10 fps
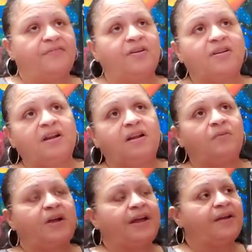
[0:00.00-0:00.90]
if you're
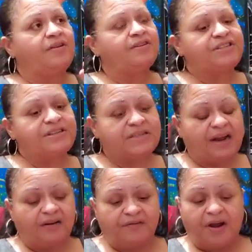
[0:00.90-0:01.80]
dealing with energies
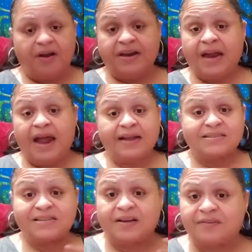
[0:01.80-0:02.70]
that are very
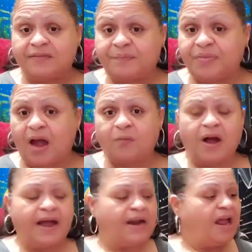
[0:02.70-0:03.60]
negative
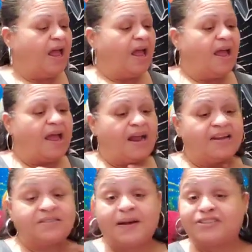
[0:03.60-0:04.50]
Alright, and
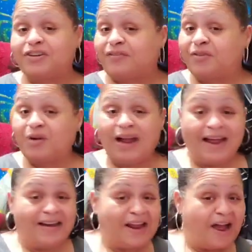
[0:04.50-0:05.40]
especially if you
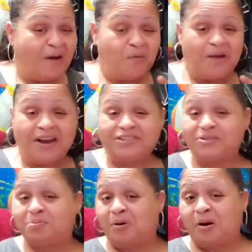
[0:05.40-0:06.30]
laying down with it,
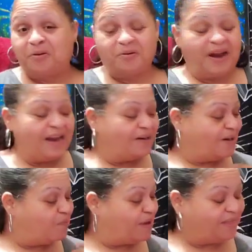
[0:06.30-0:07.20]
you procreating
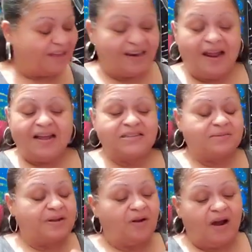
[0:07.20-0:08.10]
it with it,
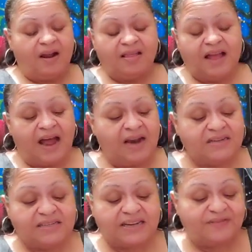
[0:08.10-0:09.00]
sweetheart, that
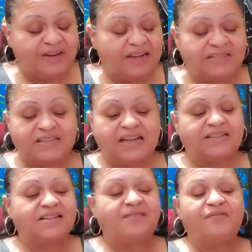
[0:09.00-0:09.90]
is in it's
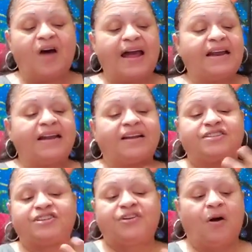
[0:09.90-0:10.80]
it's invited
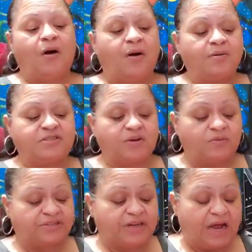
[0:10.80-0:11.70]
into your home. So
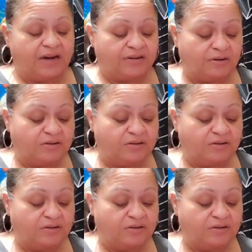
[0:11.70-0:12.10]
what you gotta do